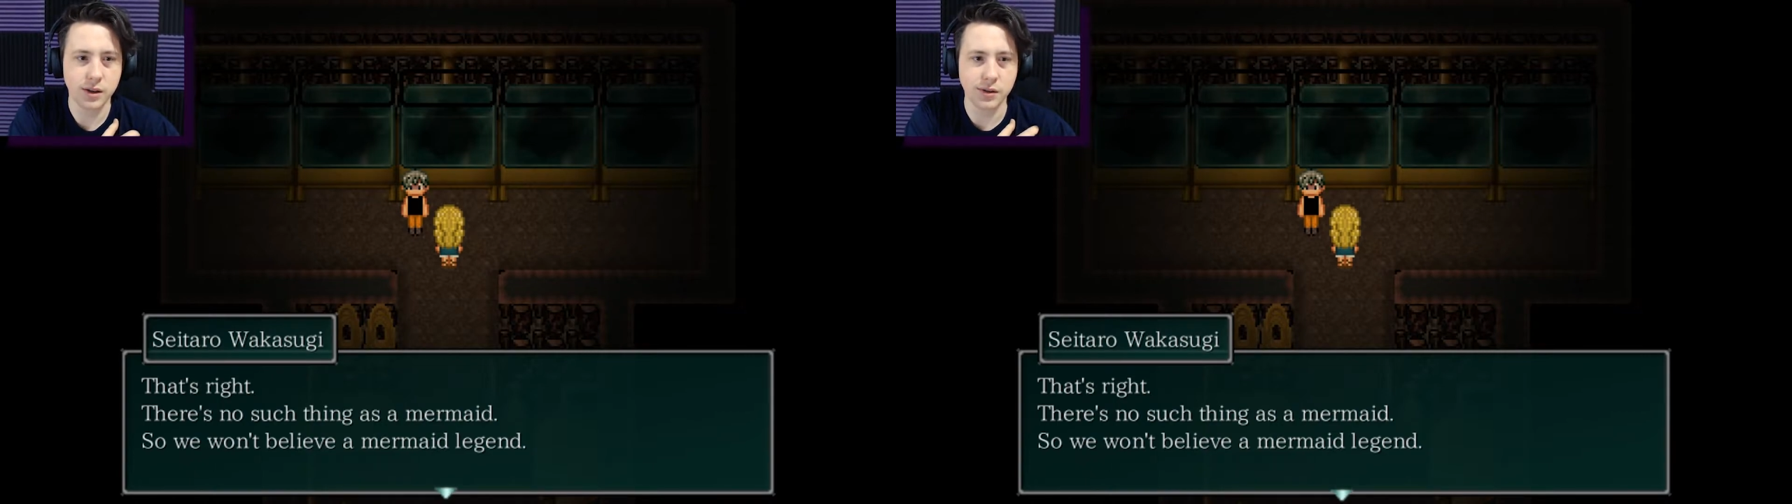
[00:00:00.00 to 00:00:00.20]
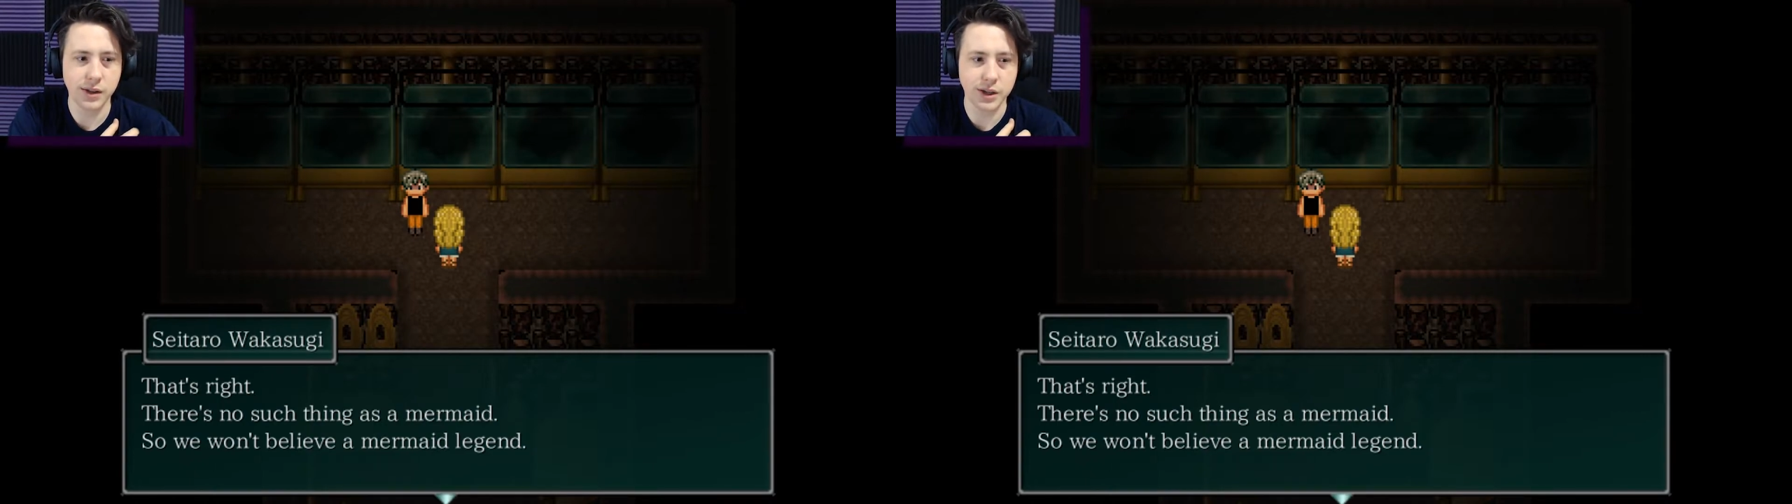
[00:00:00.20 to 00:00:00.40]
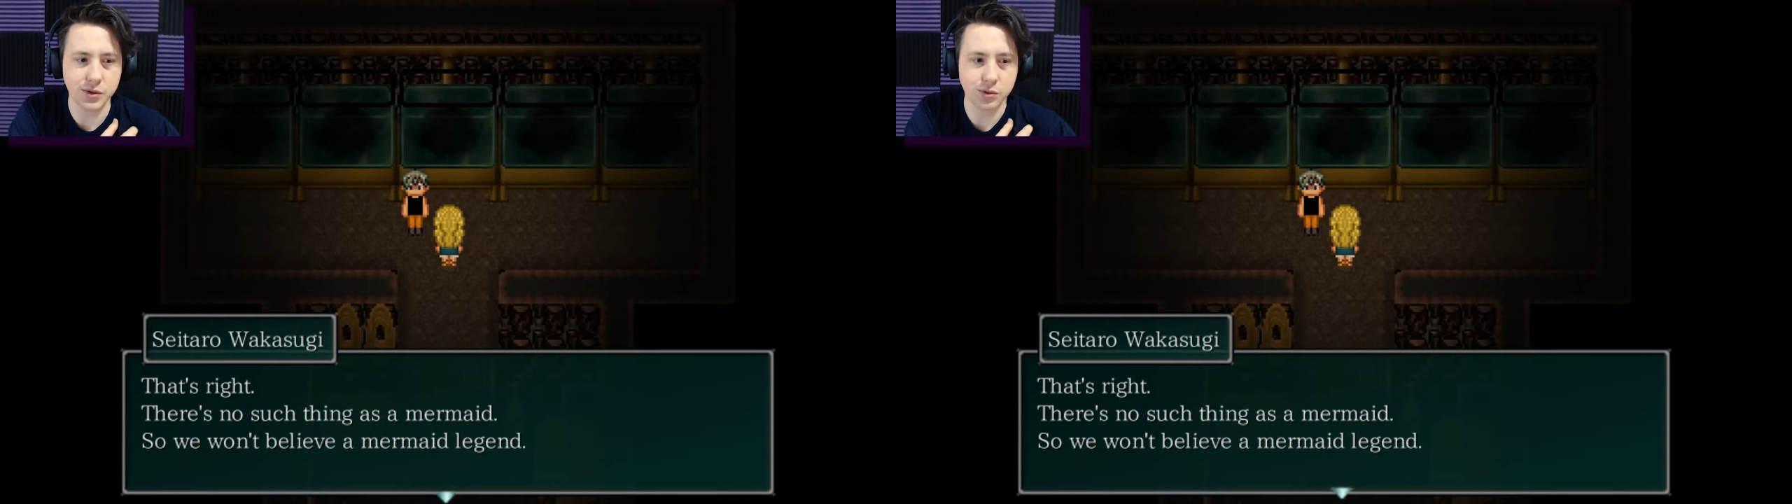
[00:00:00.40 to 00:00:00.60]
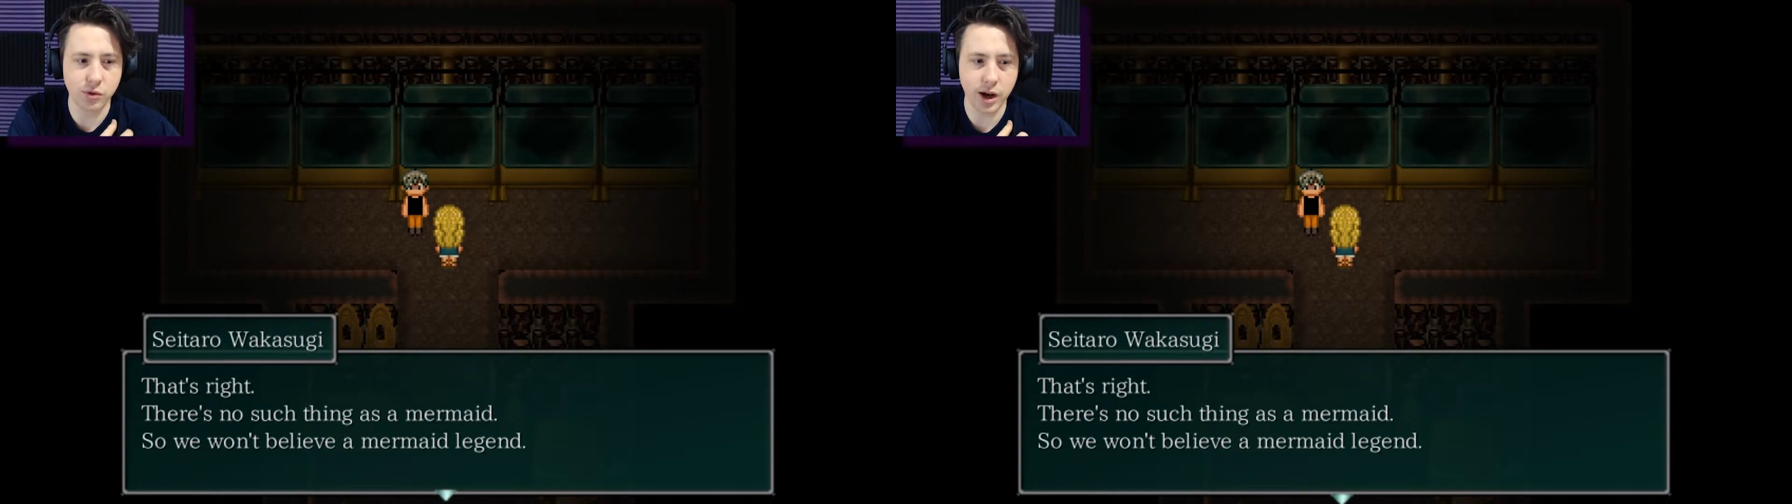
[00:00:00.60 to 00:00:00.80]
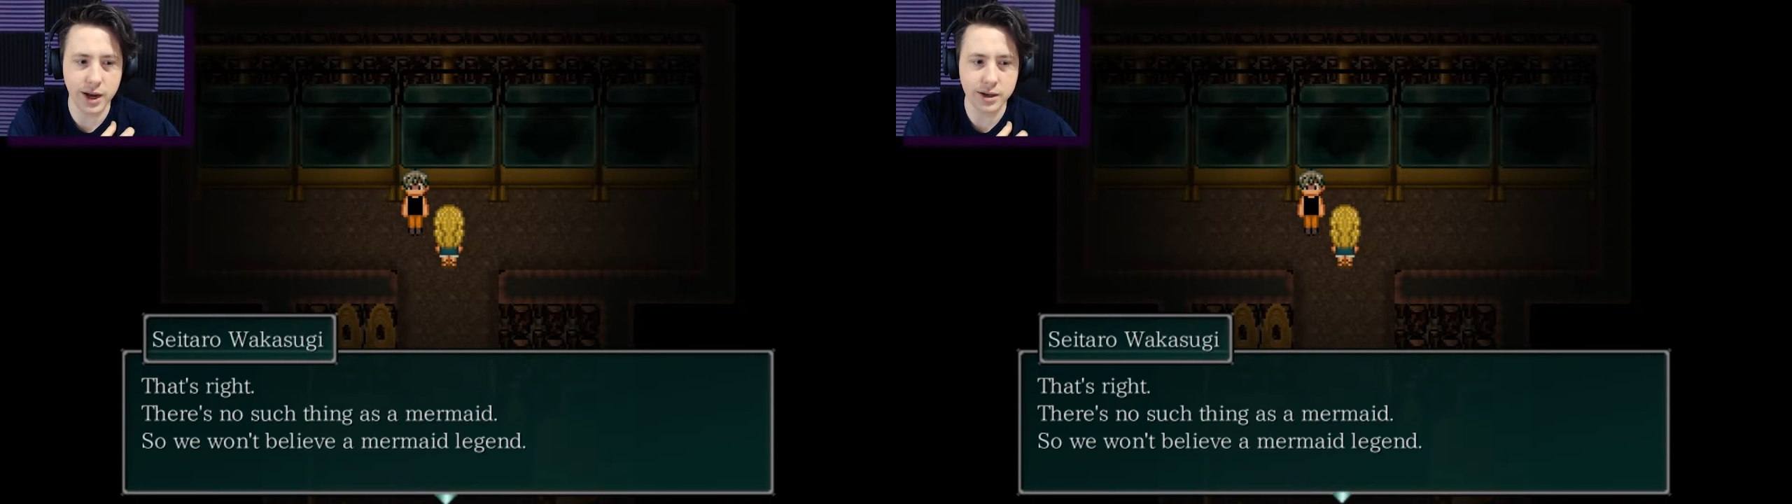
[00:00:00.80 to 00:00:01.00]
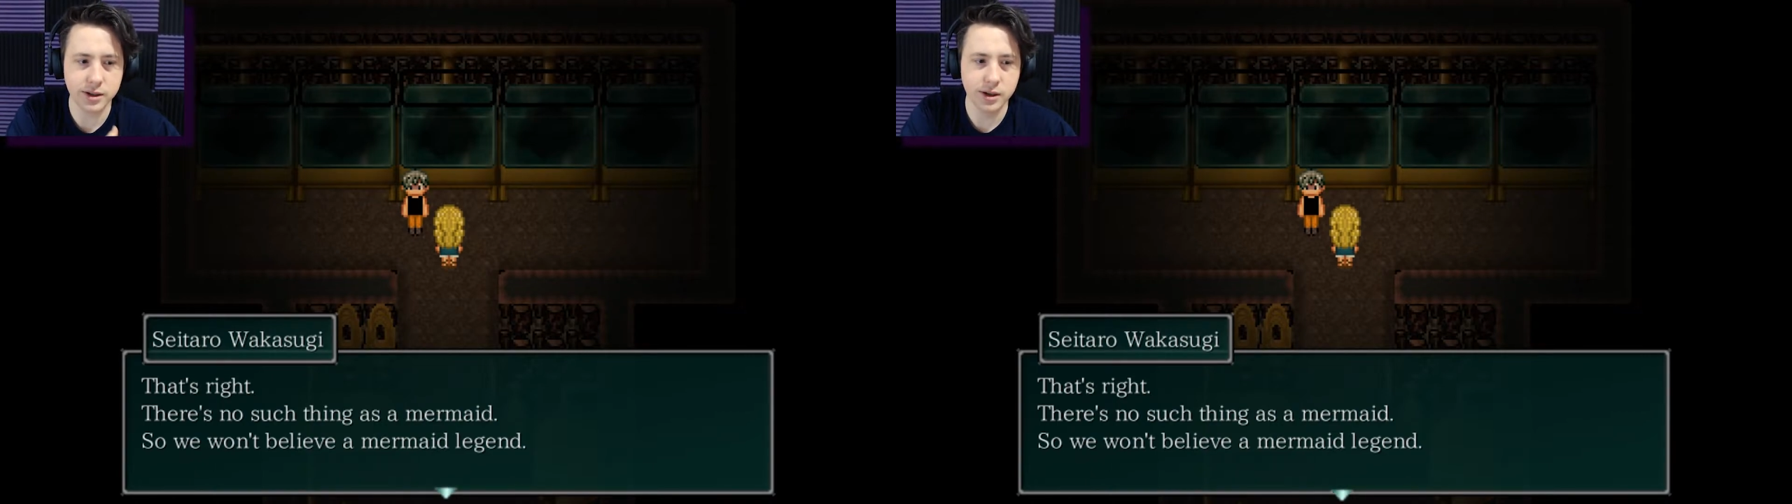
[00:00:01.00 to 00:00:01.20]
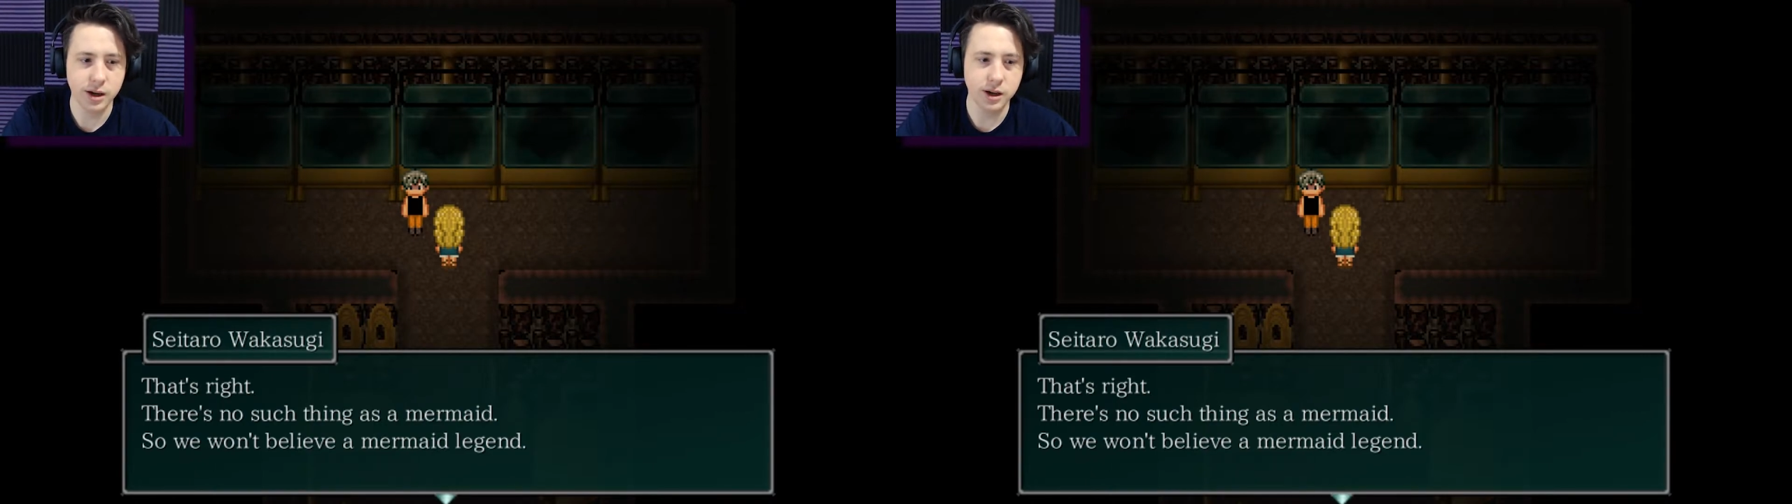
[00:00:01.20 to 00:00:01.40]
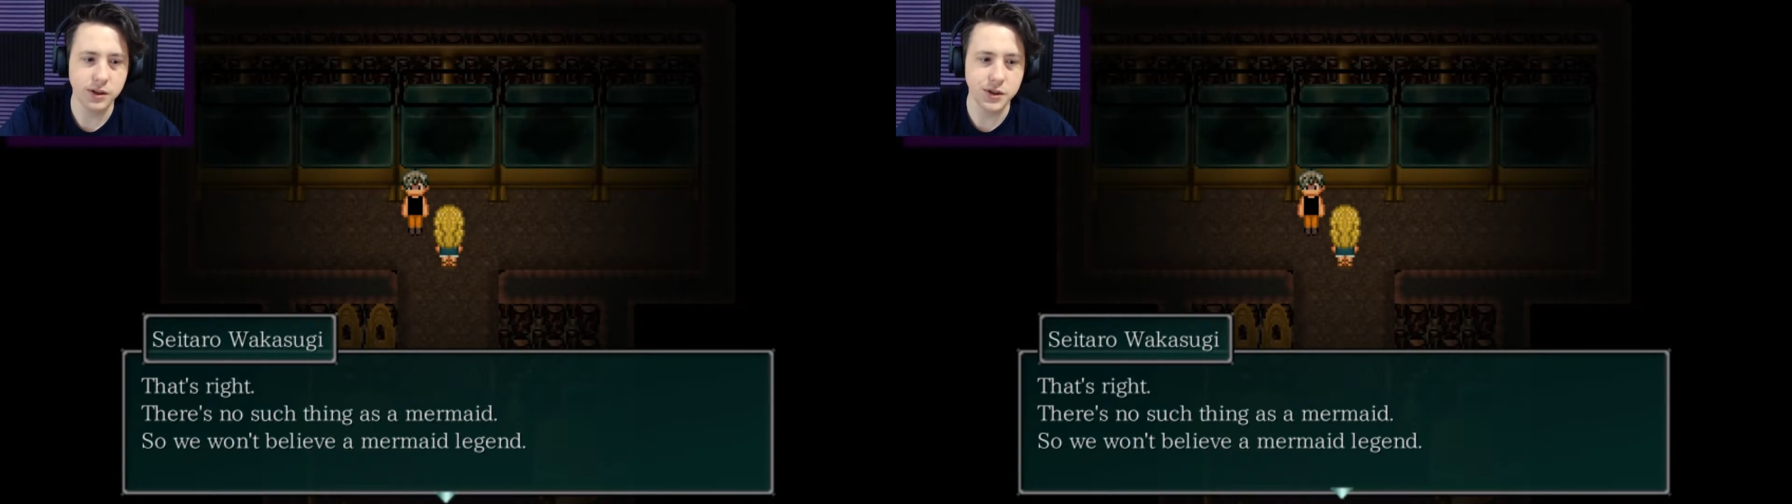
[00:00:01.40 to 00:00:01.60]
That's right.
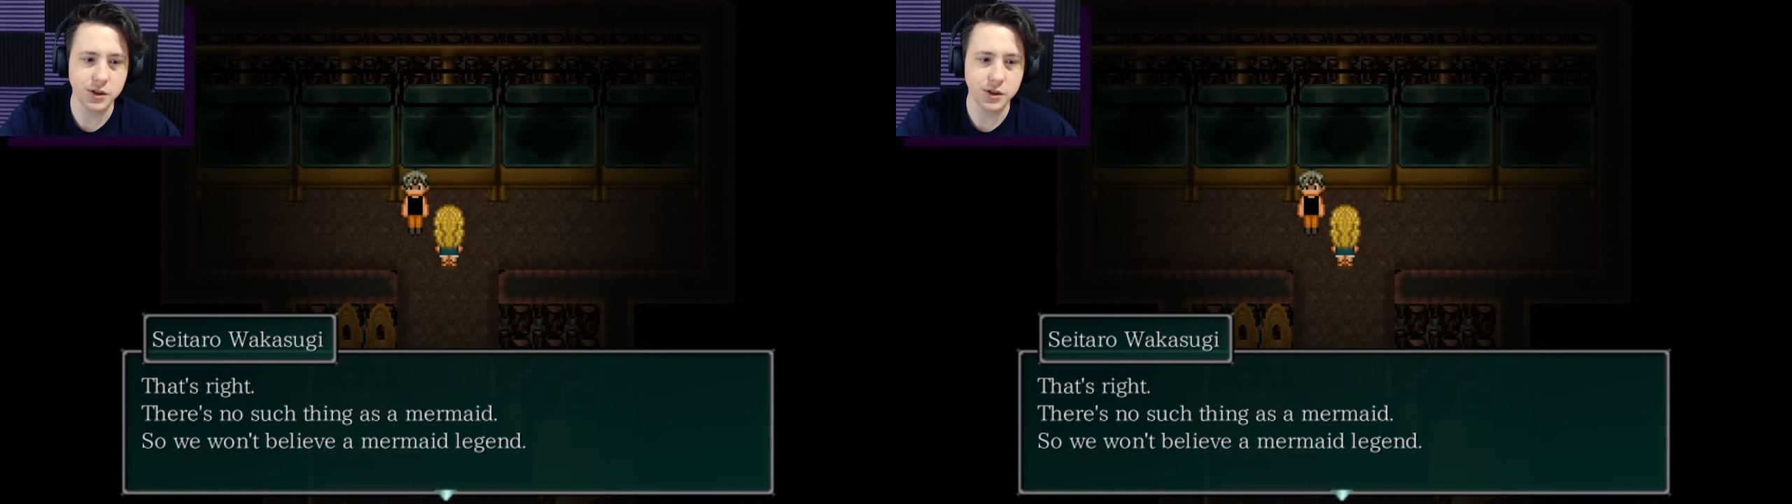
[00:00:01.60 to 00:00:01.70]
There's